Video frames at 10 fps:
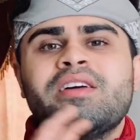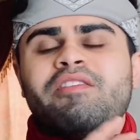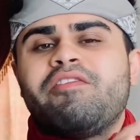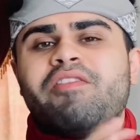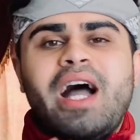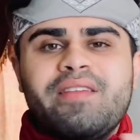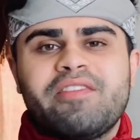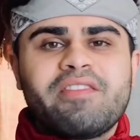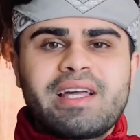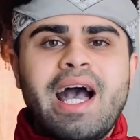five
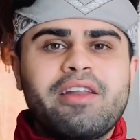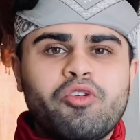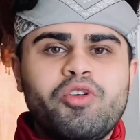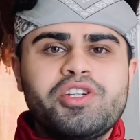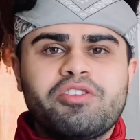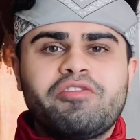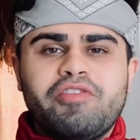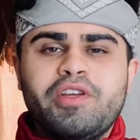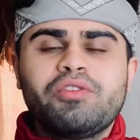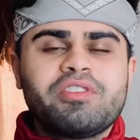different categories or
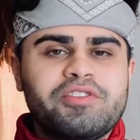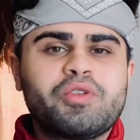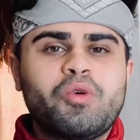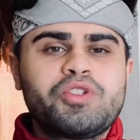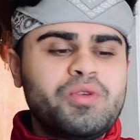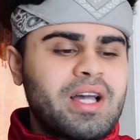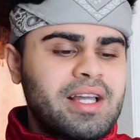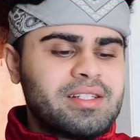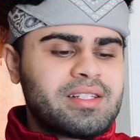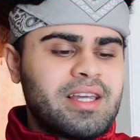fields of stores you
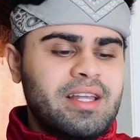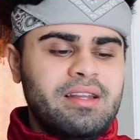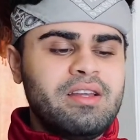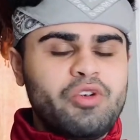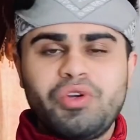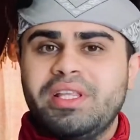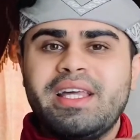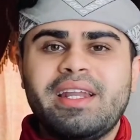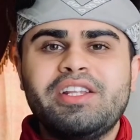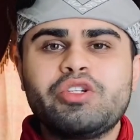guys can really
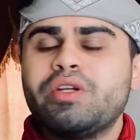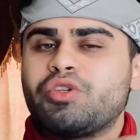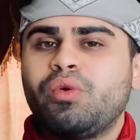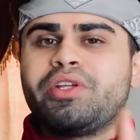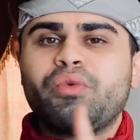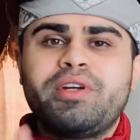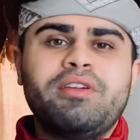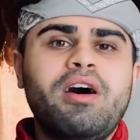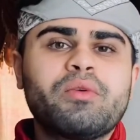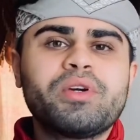get into in 2020 and
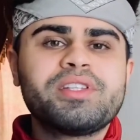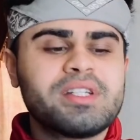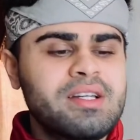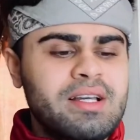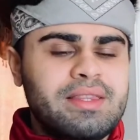onwards